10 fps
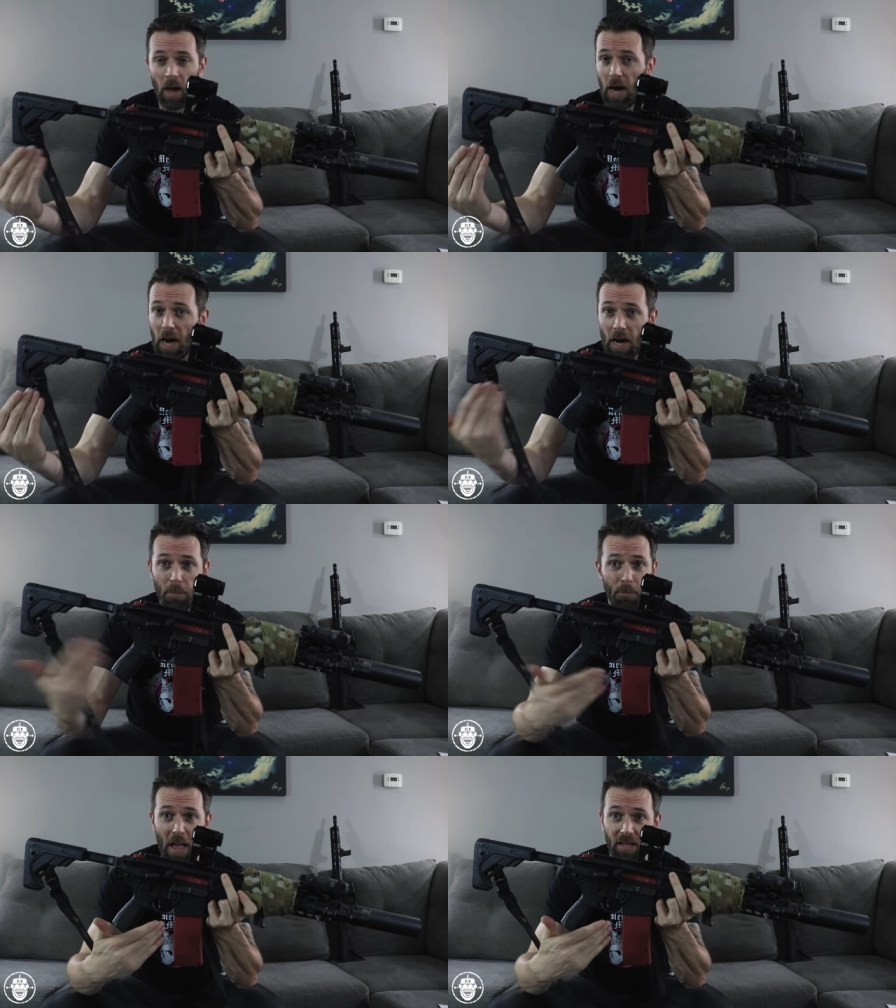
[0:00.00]

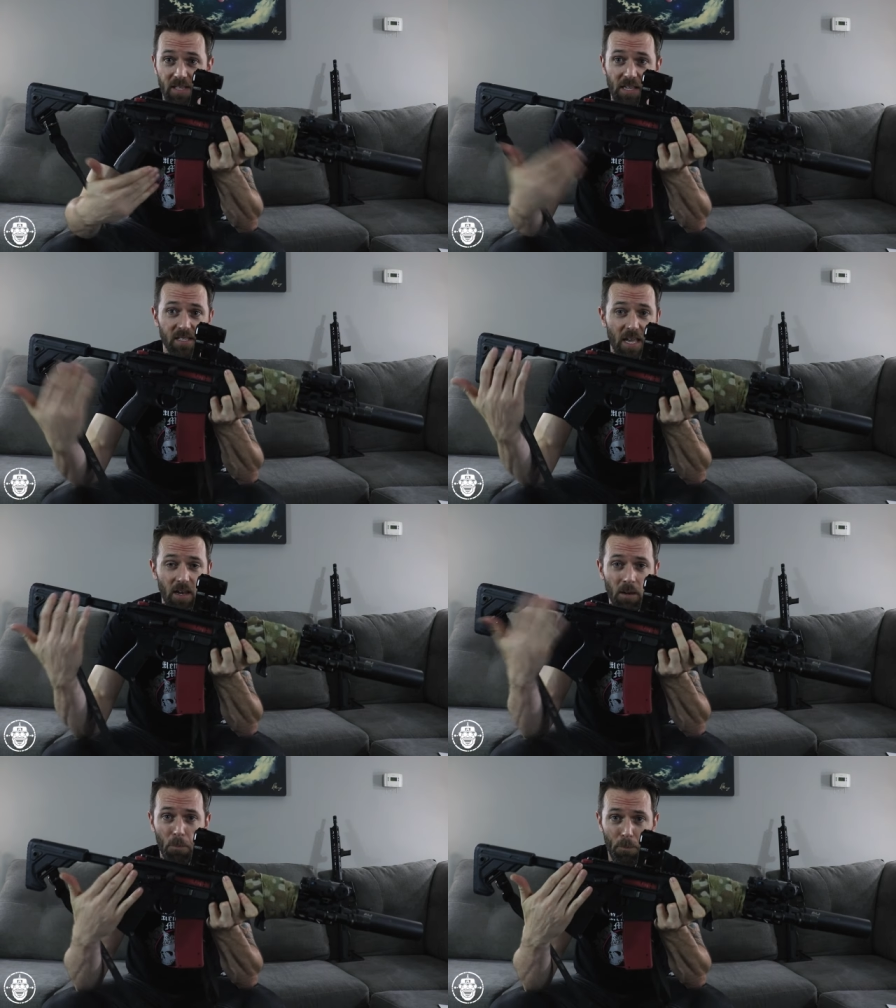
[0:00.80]
Uh, magazine's
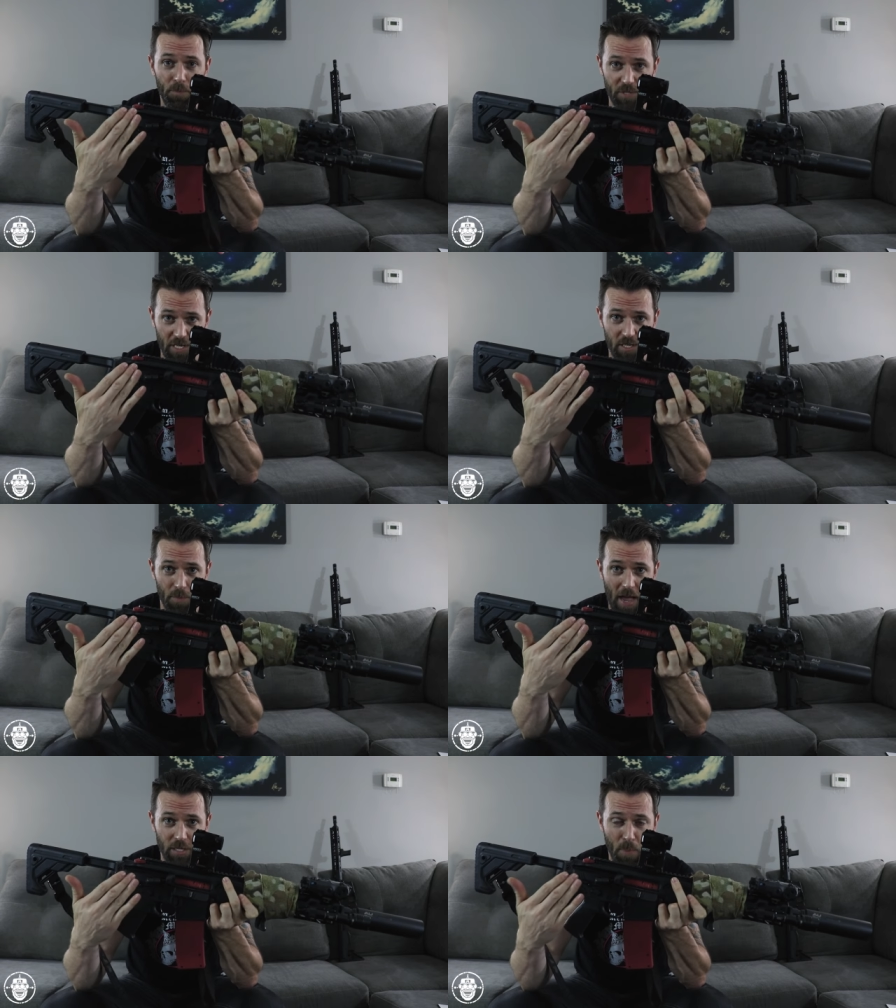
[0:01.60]
in, system
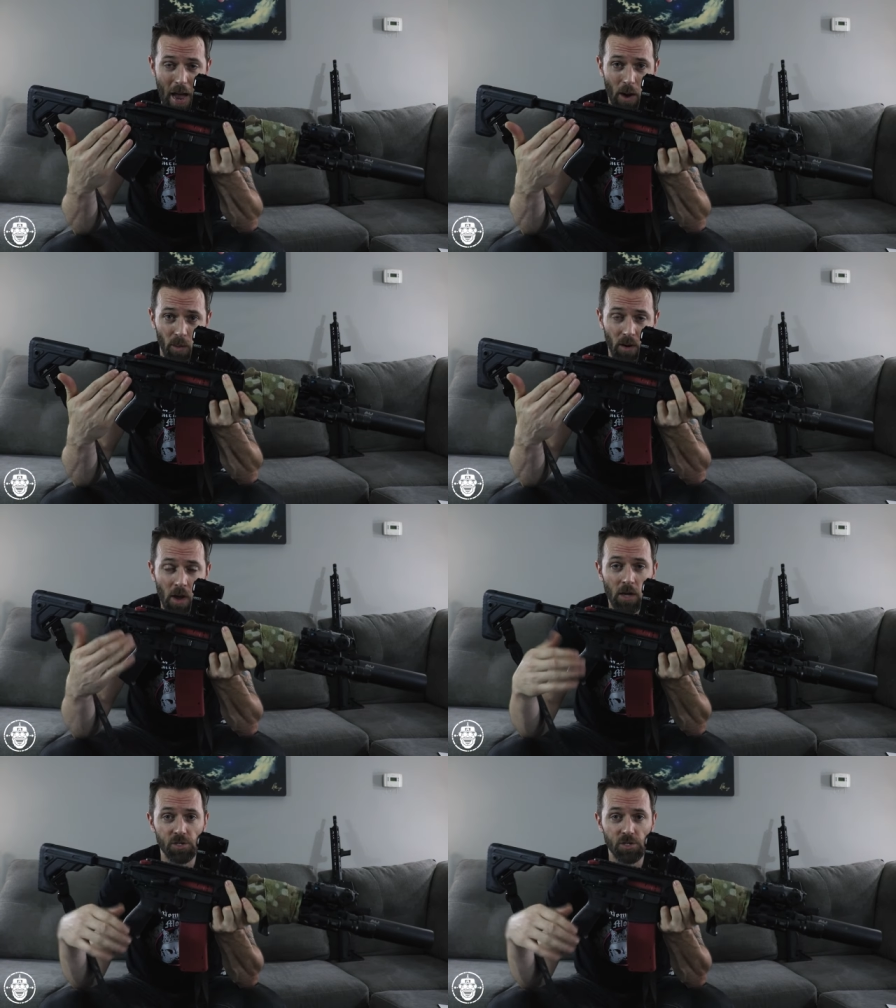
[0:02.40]
has power.